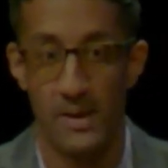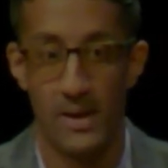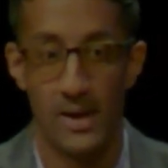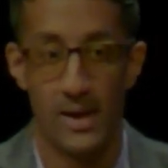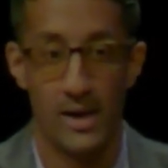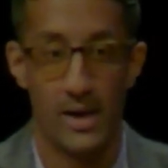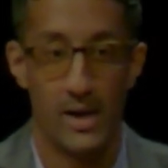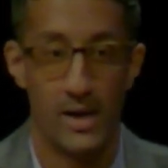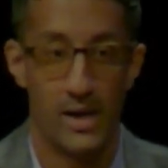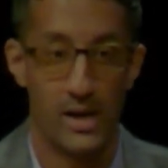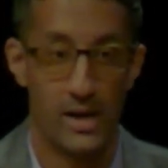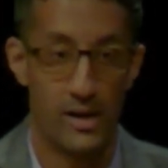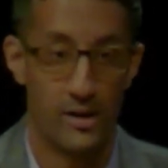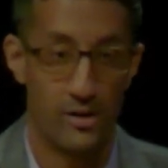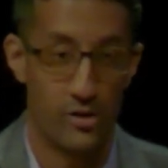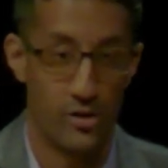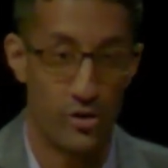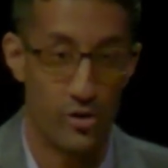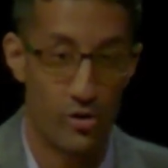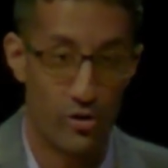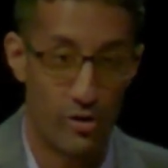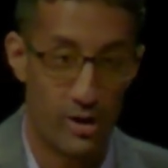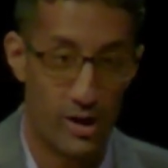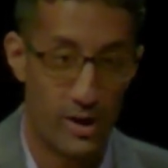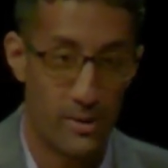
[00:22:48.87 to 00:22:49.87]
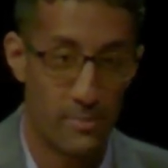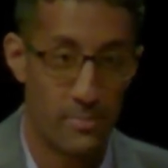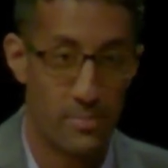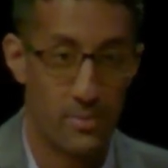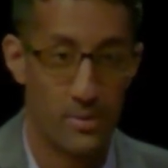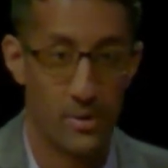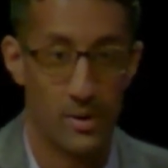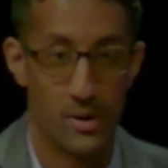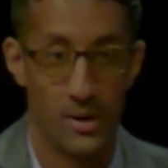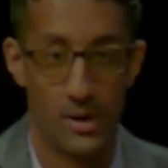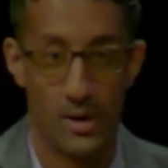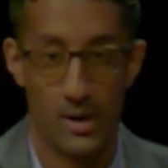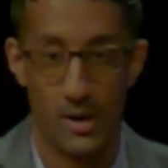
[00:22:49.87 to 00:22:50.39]
in Europe,
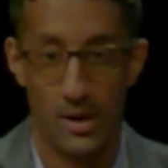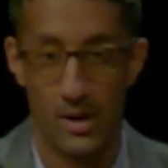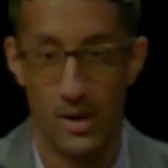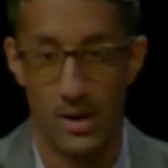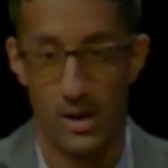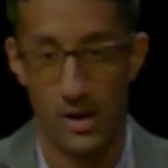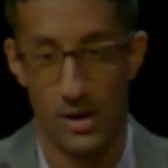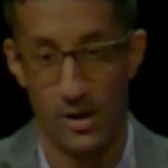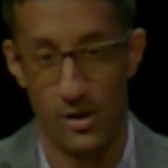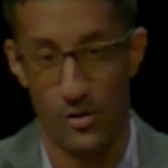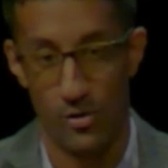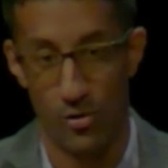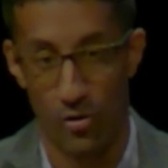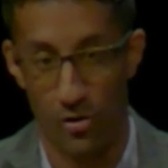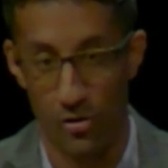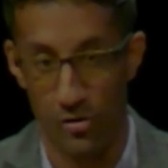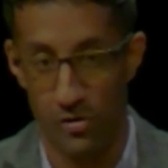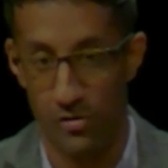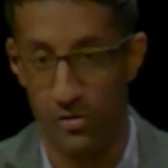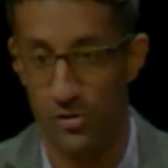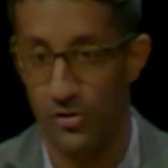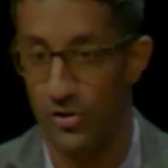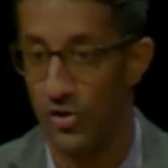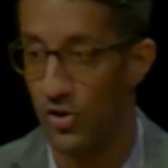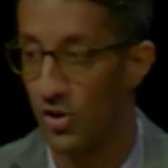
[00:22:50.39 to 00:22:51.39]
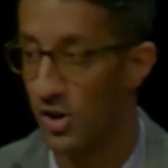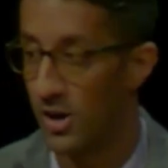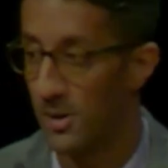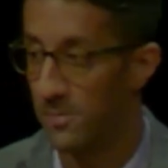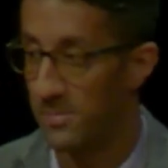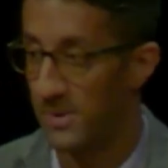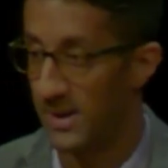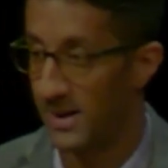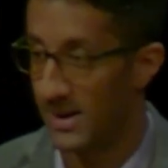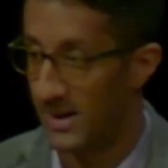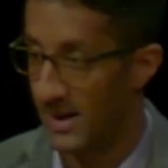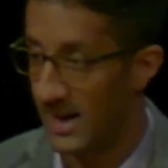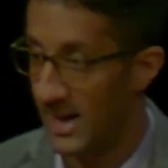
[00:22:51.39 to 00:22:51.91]
Northern Europe.
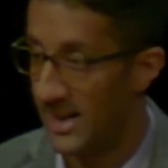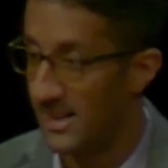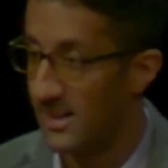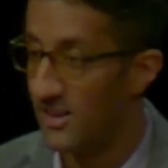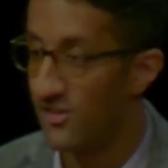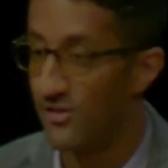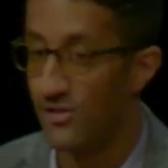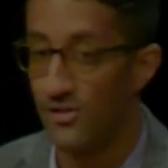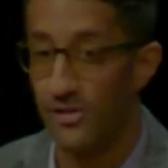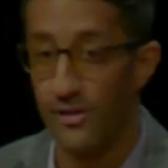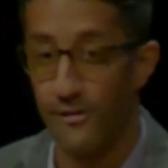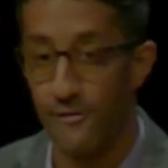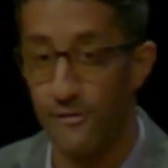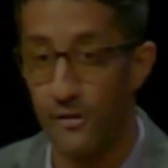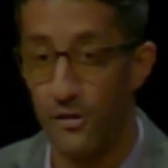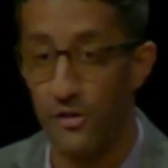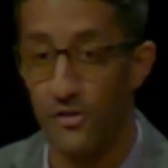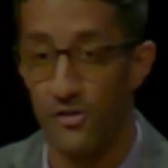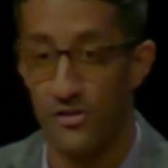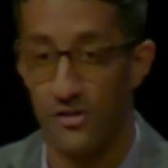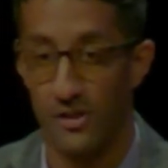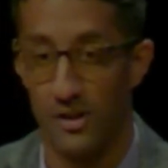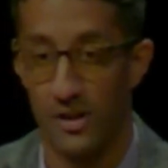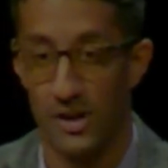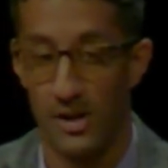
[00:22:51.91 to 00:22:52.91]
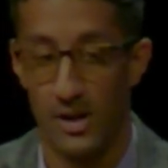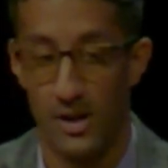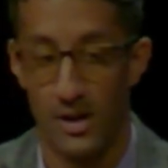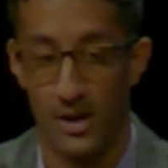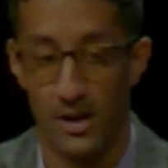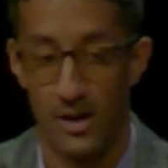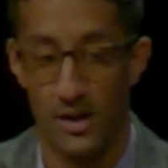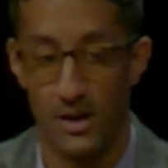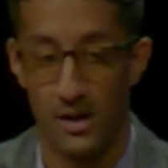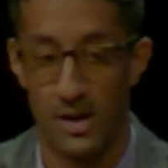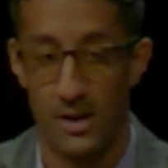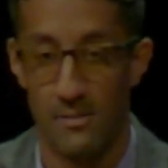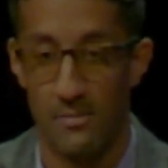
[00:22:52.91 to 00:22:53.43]
And this is the first
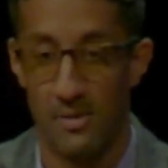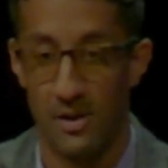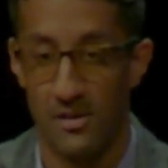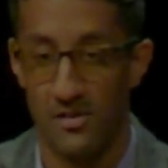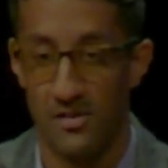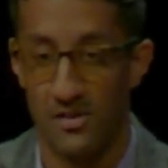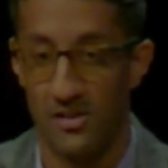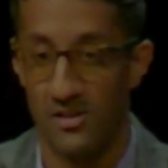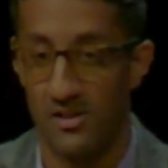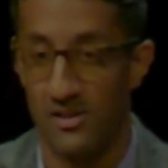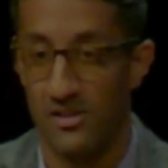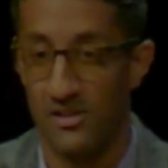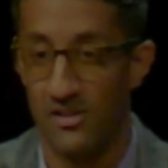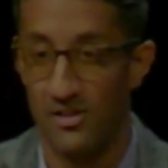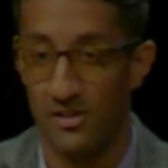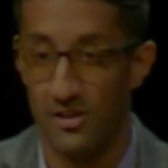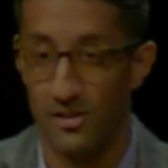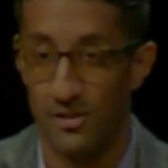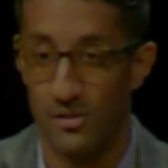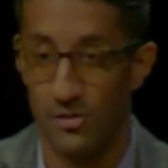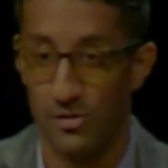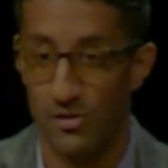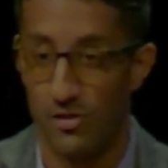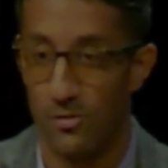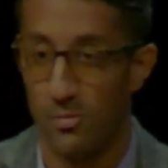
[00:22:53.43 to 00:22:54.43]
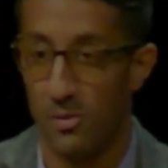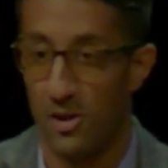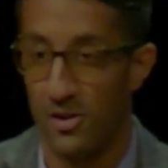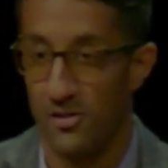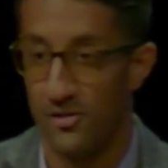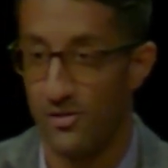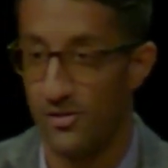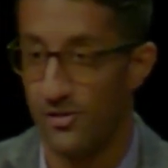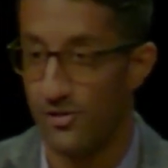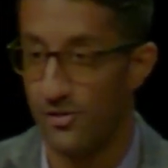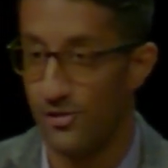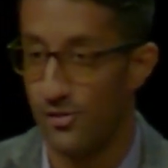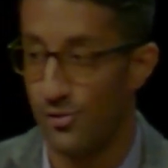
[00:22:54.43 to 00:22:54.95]
Combustion Institute
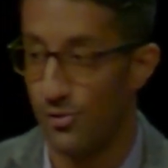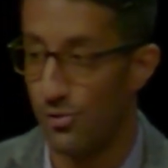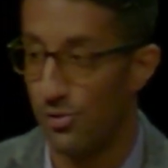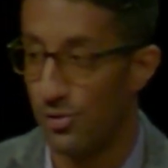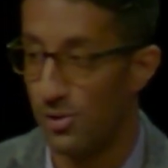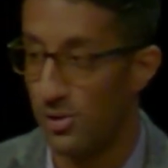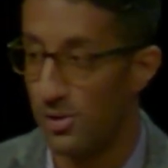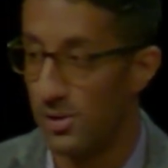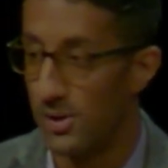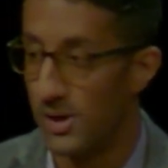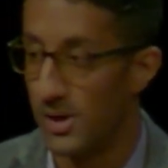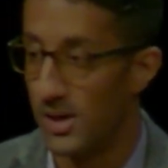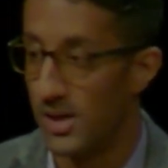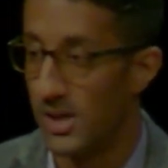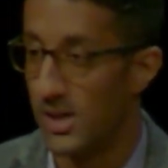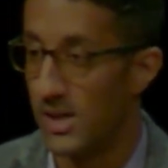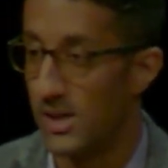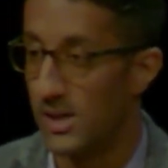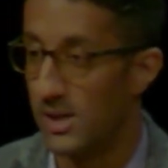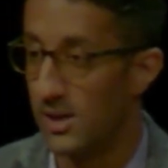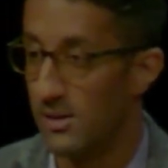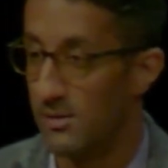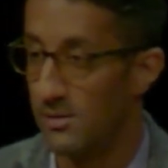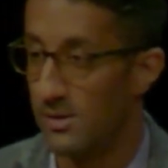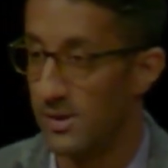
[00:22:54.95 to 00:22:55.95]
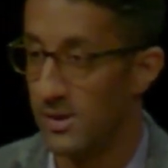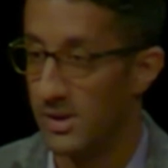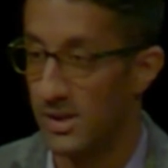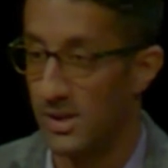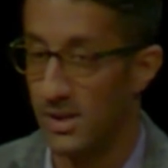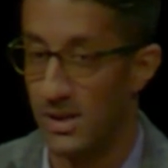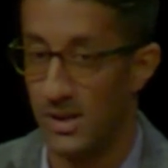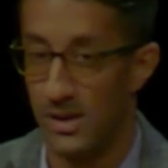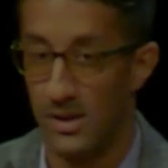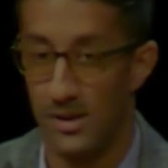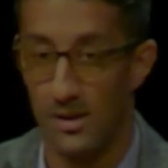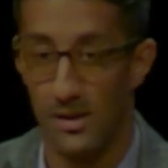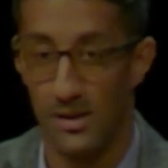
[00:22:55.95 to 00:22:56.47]
sponsored school here in
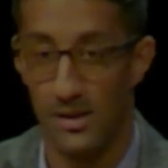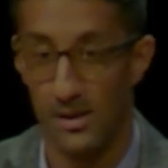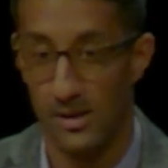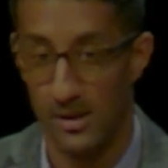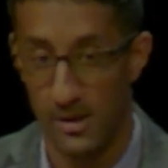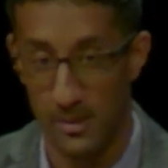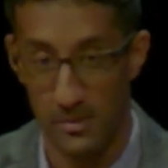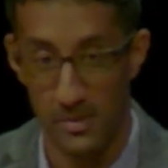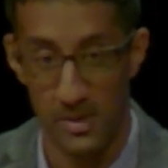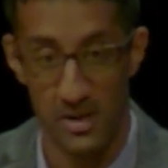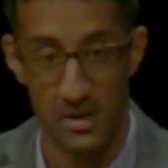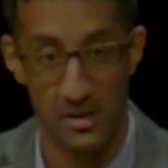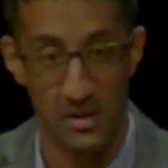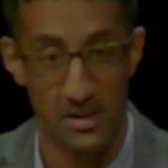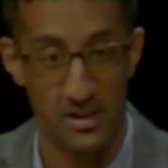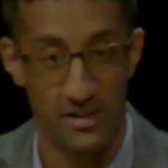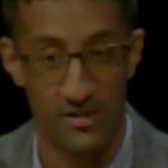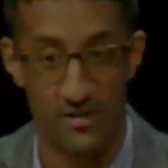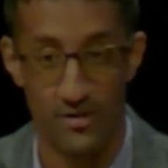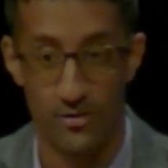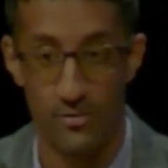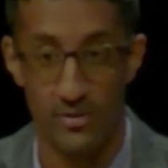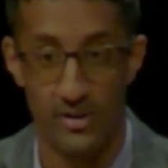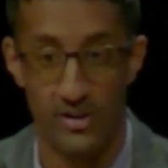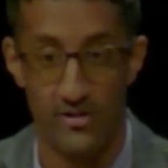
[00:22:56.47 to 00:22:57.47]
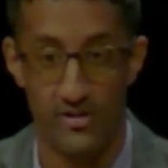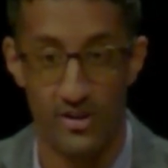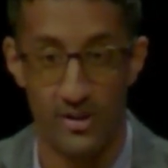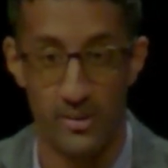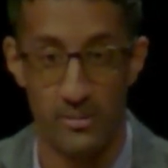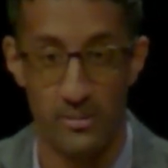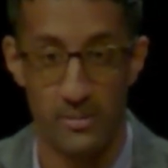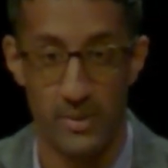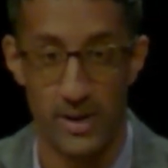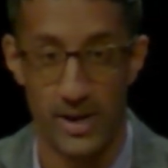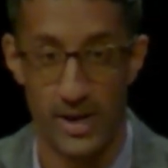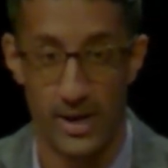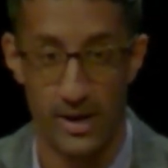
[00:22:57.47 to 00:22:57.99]
the Middle East region
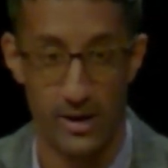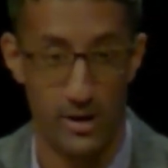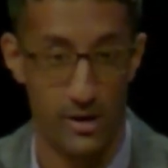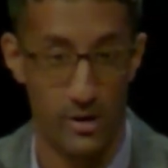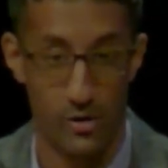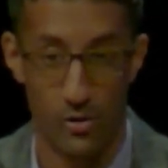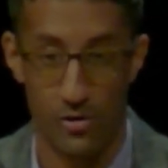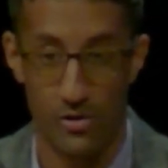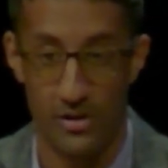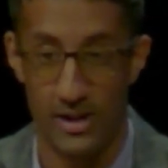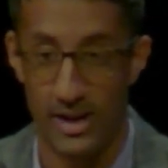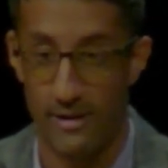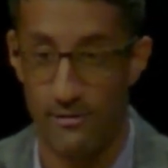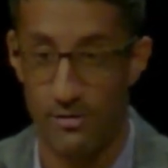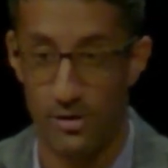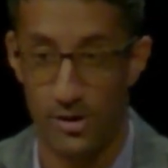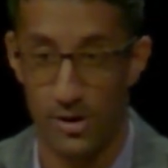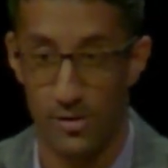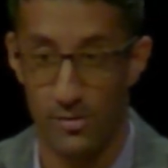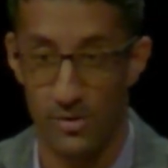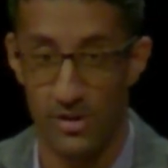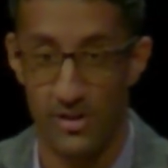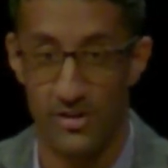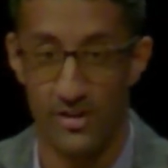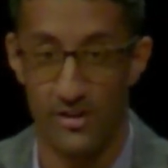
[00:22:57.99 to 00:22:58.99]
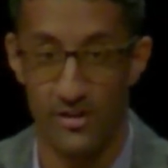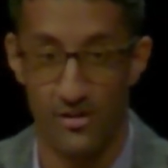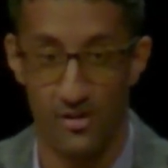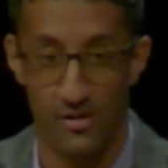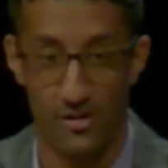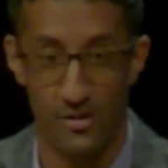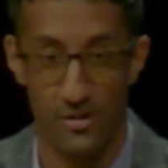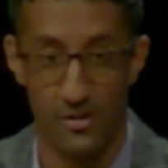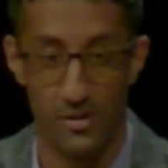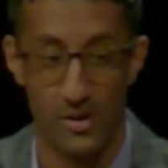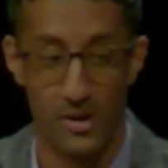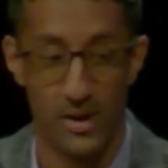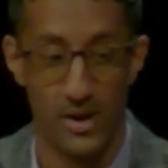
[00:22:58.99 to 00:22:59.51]
and the North Africa region.
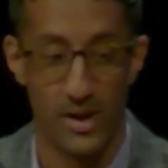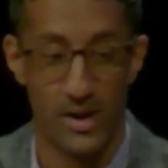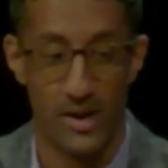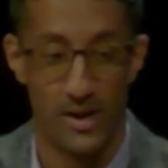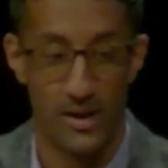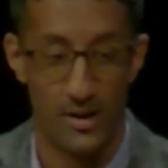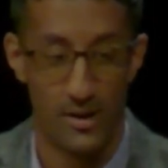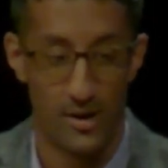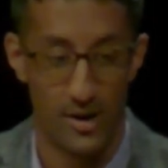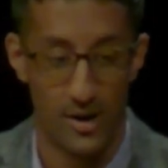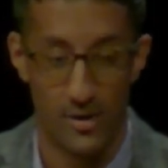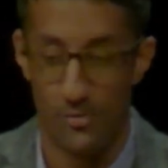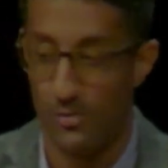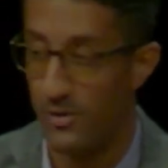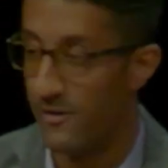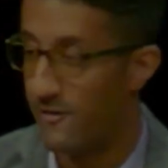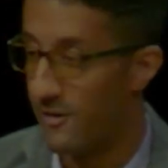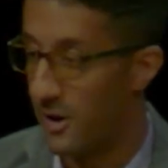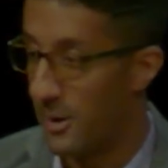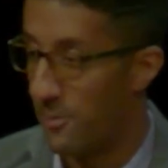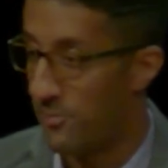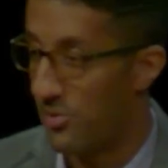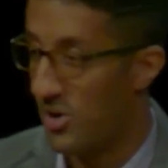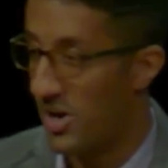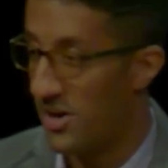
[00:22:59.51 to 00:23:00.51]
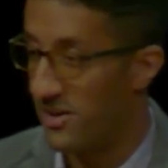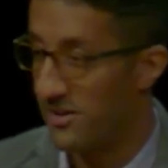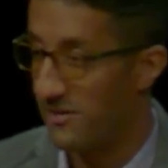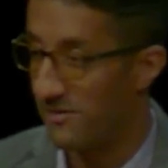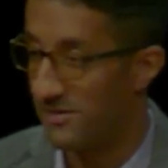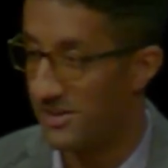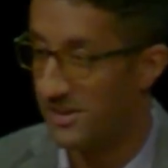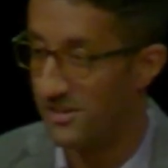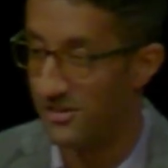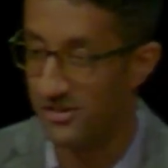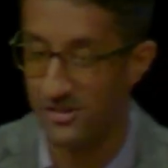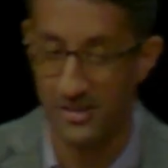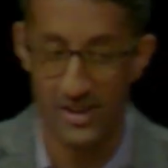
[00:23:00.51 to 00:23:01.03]
So we're very proud of this, and